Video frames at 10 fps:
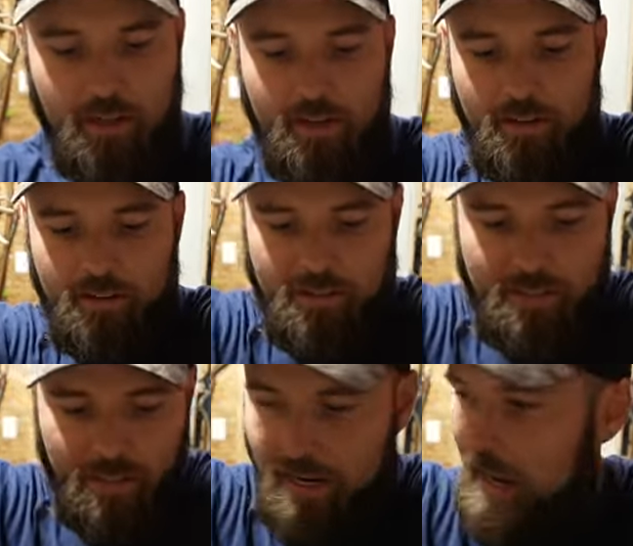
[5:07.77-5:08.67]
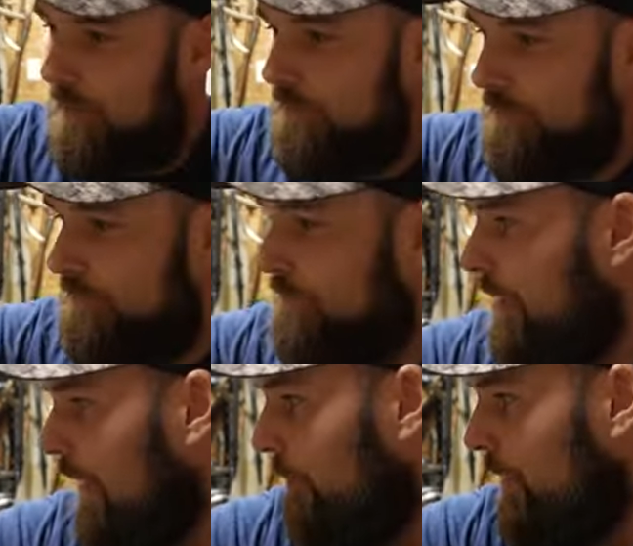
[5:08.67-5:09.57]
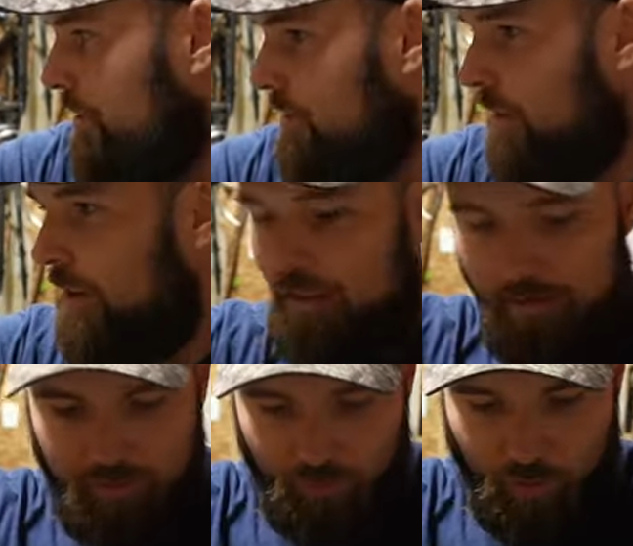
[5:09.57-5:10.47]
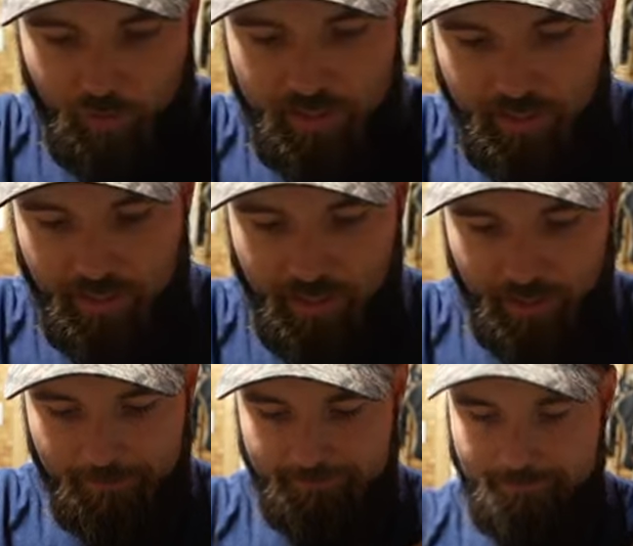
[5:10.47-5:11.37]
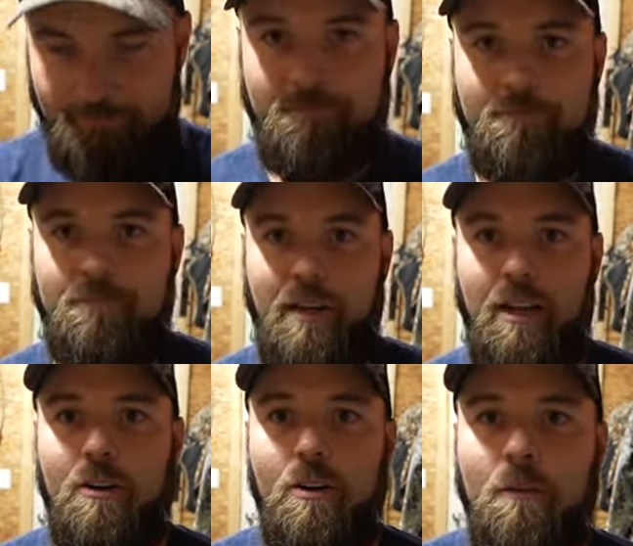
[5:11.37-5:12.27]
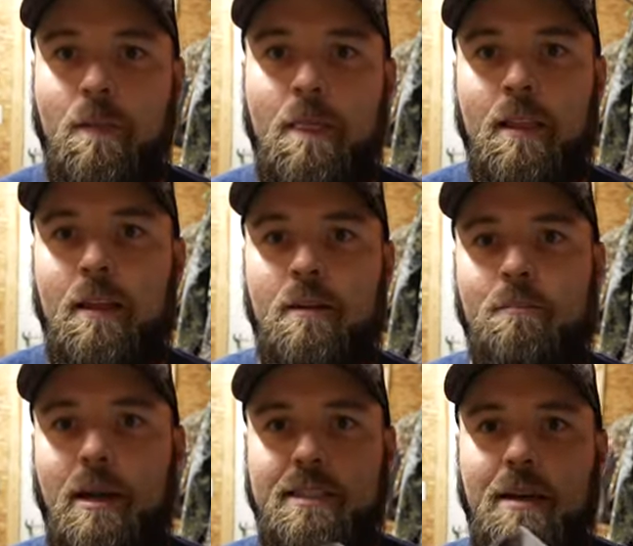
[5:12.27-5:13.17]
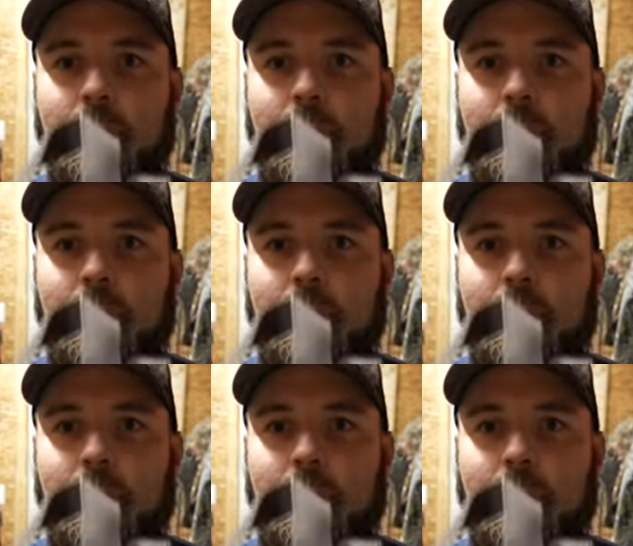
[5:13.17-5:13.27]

And to tell you how, how much room is in here, I don't know, about that